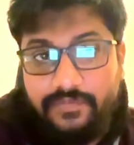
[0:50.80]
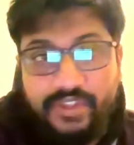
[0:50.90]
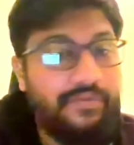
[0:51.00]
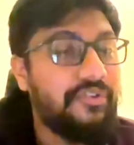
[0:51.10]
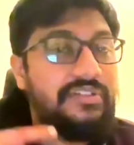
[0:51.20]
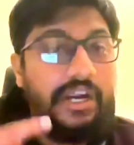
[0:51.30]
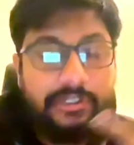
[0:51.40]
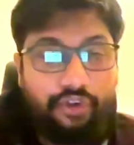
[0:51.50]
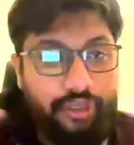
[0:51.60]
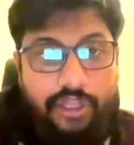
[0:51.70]
if you
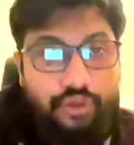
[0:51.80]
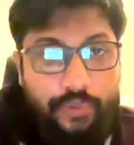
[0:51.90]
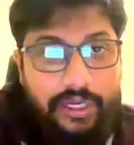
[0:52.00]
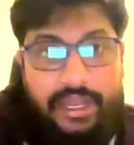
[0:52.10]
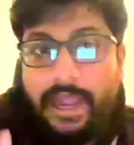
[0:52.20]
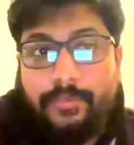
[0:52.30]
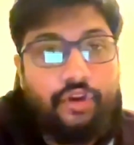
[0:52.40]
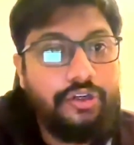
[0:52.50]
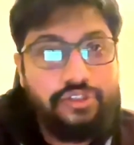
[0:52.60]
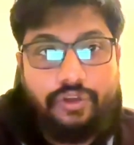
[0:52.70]
start talking to it, I'm
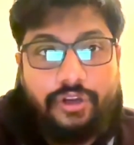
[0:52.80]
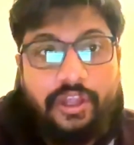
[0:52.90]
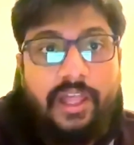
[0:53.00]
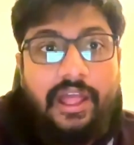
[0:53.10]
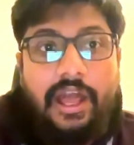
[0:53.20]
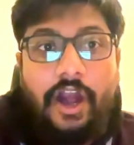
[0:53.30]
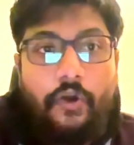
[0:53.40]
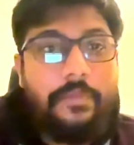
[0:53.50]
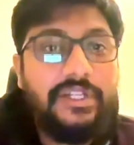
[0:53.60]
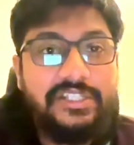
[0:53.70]
not sure
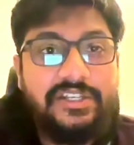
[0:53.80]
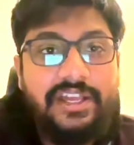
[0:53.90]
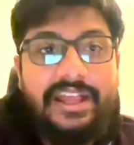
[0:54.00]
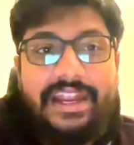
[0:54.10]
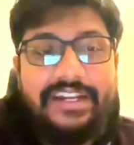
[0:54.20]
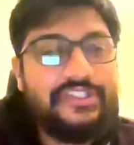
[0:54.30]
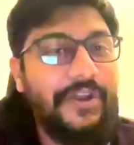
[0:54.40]
how much it is